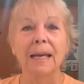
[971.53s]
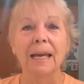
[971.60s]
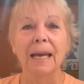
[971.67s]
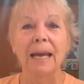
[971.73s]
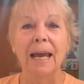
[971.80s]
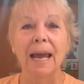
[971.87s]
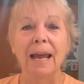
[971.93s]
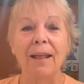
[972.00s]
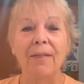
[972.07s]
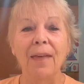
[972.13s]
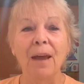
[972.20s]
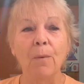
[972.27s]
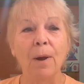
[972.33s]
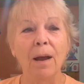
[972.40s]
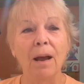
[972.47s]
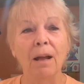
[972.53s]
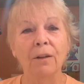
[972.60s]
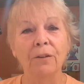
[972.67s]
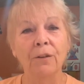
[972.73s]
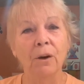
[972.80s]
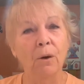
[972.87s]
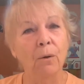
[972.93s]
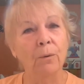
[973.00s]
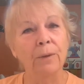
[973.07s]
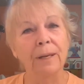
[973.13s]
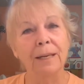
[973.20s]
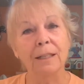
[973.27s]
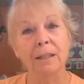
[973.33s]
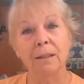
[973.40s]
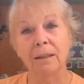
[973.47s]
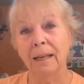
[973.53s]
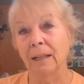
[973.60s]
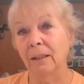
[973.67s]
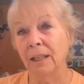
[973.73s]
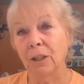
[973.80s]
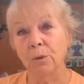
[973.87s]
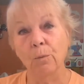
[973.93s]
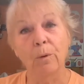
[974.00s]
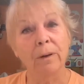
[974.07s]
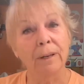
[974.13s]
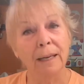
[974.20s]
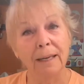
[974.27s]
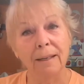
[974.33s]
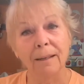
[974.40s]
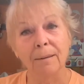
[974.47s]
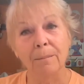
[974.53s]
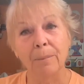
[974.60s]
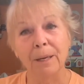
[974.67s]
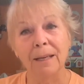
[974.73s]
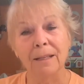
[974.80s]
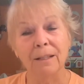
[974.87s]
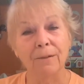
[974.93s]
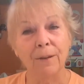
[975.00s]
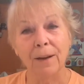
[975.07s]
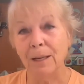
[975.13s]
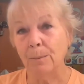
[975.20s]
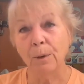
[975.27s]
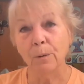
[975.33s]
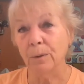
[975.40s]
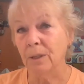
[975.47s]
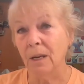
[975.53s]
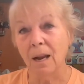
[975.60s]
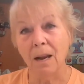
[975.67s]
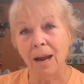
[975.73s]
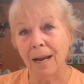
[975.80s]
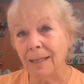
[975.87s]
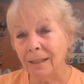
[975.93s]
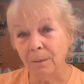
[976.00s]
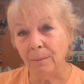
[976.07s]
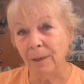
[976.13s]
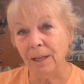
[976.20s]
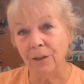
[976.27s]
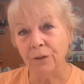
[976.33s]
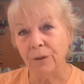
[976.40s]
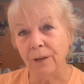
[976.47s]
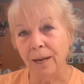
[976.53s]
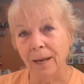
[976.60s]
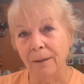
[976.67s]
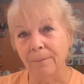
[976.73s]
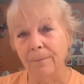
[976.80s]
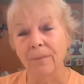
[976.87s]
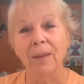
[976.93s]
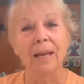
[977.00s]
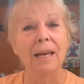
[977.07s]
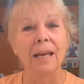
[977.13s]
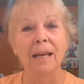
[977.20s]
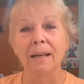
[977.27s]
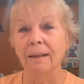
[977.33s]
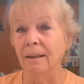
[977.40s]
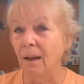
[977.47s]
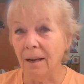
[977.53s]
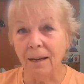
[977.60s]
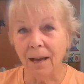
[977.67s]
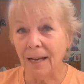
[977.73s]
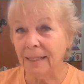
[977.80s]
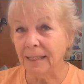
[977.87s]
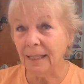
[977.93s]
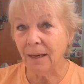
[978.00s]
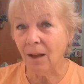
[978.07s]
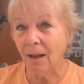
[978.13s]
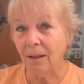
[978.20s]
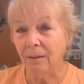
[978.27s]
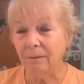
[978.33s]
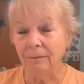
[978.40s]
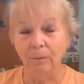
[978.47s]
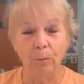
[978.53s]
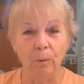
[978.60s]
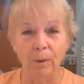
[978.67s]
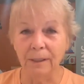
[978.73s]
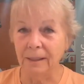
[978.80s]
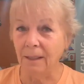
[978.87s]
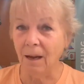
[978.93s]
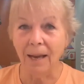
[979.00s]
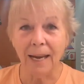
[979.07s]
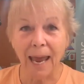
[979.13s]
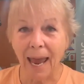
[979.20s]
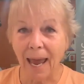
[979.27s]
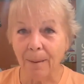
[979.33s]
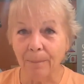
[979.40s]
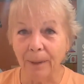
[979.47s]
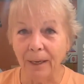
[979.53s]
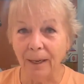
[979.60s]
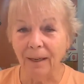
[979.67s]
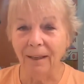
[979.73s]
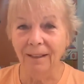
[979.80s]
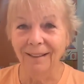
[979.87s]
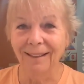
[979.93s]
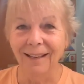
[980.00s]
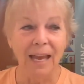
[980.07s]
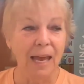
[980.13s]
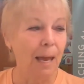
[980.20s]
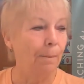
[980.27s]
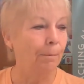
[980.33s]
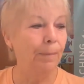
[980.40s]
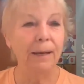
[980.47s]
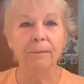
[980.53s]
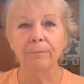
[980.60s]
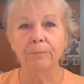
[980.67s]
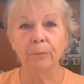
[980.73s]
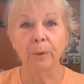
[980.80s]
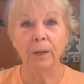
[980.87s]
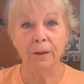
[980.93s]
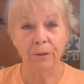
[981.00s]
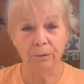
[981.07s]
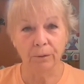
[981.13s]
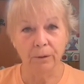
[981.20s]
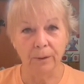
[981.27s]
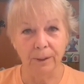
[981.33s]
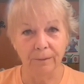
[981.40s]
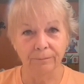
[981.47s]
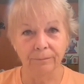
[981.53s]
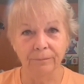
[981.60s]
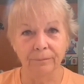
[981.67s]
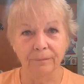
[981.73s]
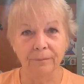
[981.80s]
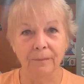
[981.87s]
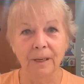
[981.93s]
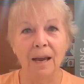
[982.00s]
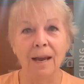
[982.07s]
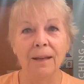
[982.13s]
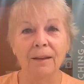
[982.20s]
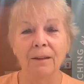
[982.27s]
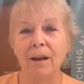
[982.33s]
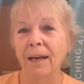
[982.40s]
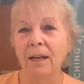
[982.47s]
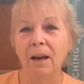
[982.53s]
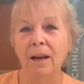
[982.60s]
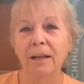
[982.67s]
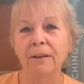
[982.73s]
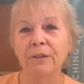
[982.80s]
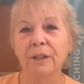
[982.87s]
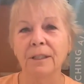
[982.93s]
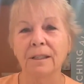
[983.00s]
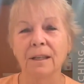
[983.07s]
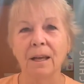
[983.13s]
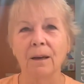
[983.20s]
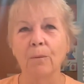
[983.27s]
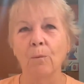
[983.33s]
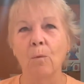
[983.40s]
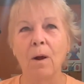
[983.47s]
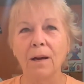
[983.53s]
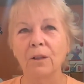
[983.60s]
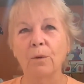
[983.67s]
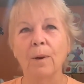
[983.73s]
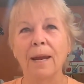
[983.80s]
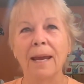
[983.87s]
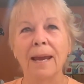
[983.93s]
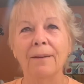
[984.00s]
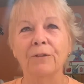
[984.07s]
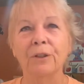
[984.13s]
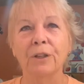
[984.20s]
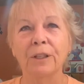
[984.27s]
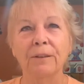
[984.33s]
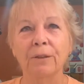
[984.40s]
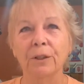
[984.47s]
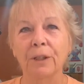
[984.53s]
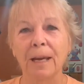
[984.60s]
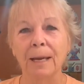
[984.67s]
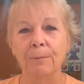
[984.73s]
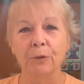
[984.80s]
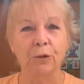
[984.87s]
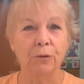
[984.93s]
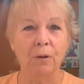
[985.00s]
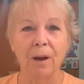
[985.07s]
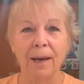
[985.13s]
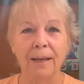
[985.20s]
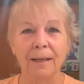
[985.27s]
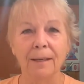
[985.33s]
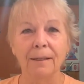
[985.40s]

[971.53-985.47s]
And that way I'll know that it's at least working, because Facebook was not nice to me yesterday. Not nice at all. Was not happy, but we got through it. I kind of just walked away after several times trying it.